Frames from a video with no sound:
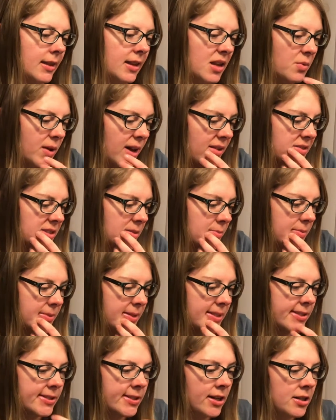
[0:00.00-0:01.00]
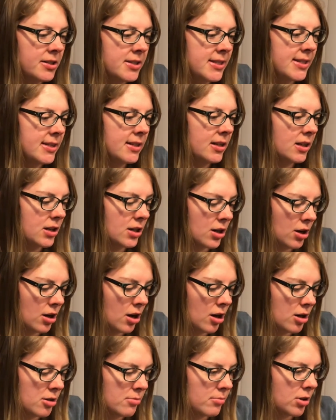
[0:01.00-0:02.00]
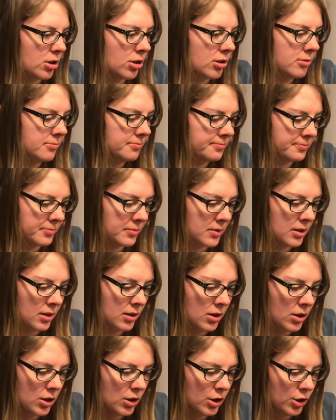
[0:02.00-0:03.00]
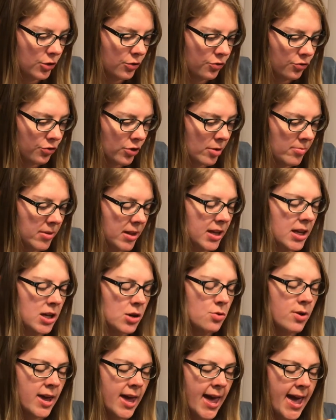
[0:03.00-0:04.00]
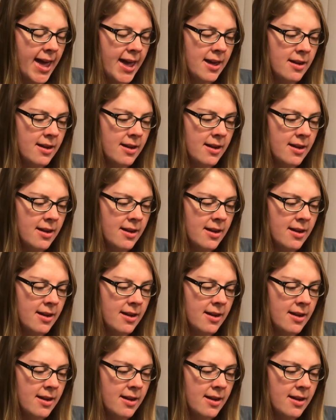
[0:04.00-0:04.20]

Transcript: then we have some salted caramel from the UK.